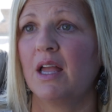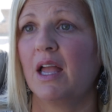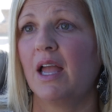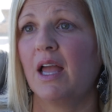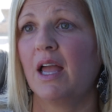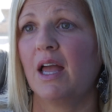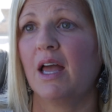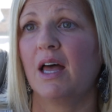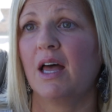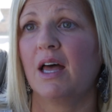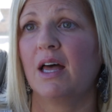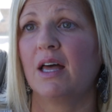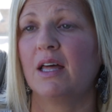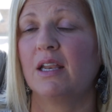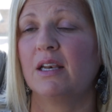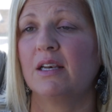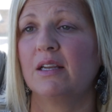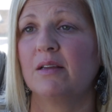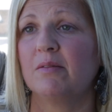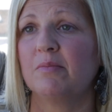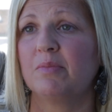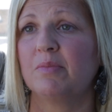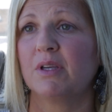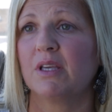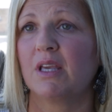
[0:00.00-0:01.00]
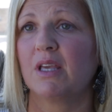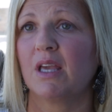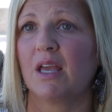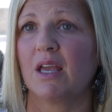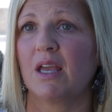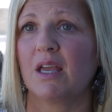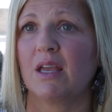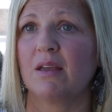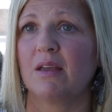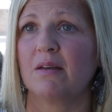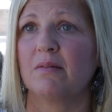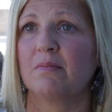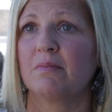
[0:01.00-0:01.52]
and it
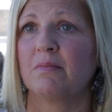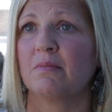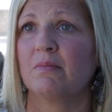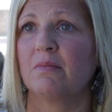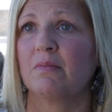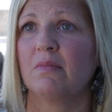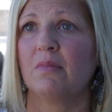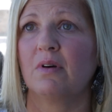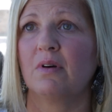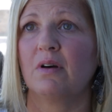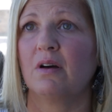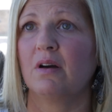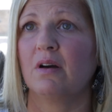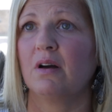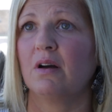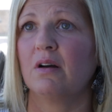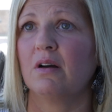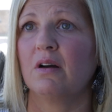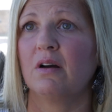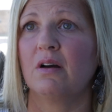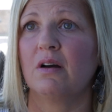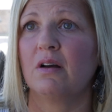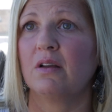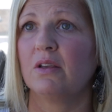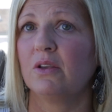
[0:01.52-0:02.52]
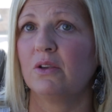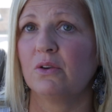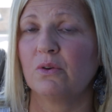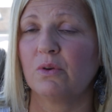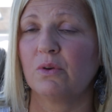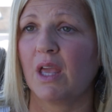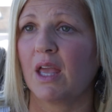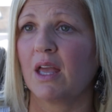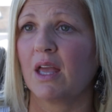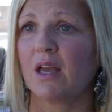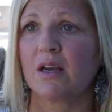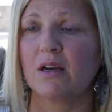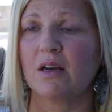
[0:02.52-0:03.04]
became, you
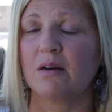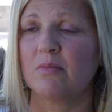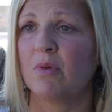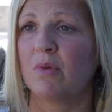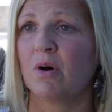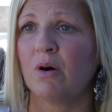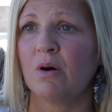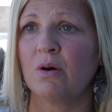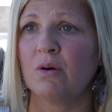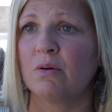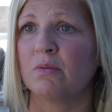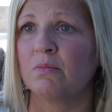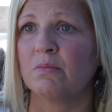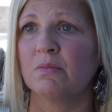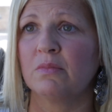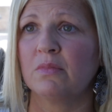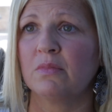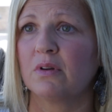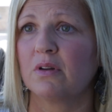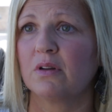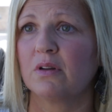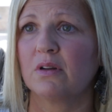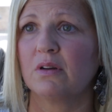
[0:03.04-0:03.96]
can't come home.